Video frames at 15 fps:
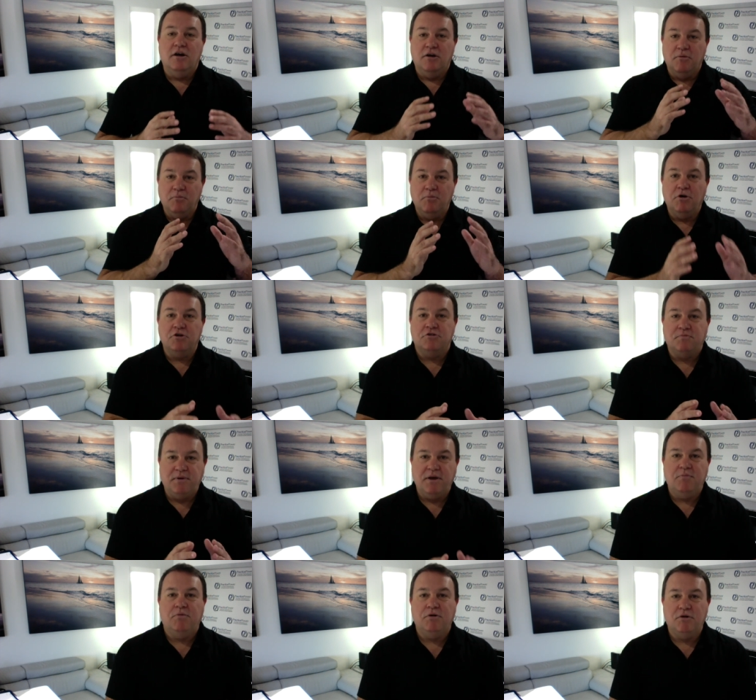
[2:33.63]
Most
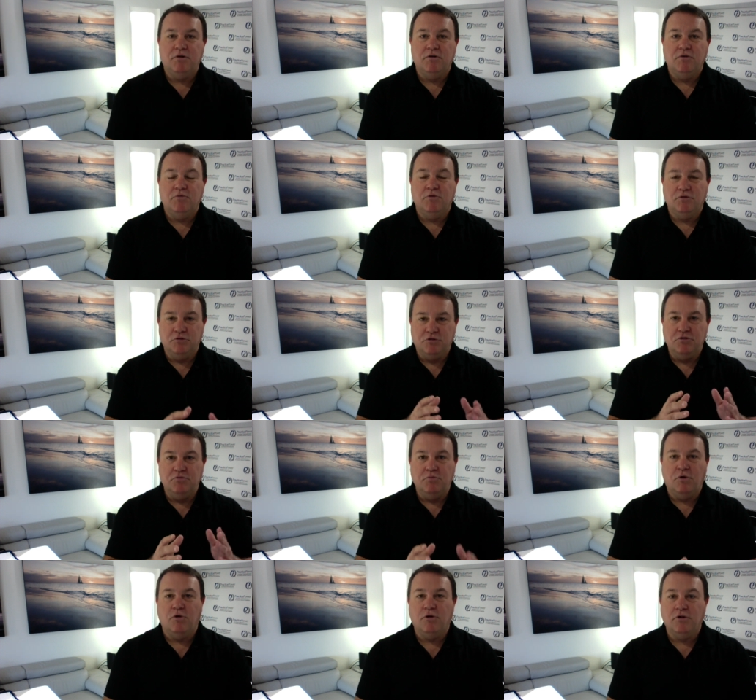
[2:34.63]
people will do
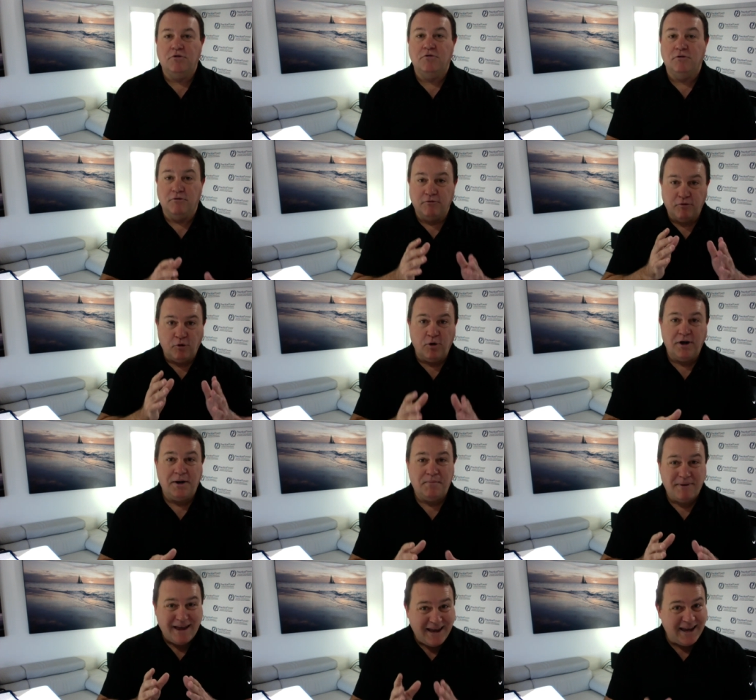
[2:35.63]
more to
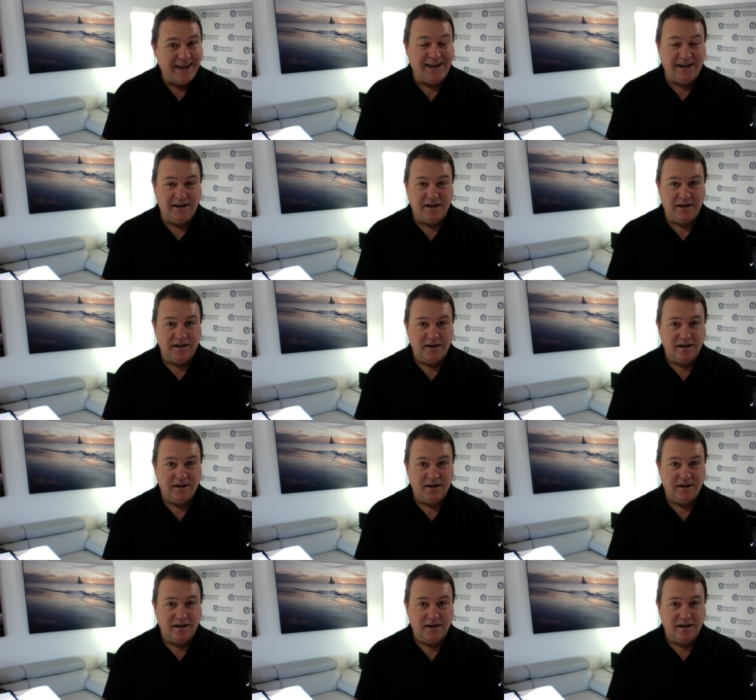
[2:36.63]
avoid pain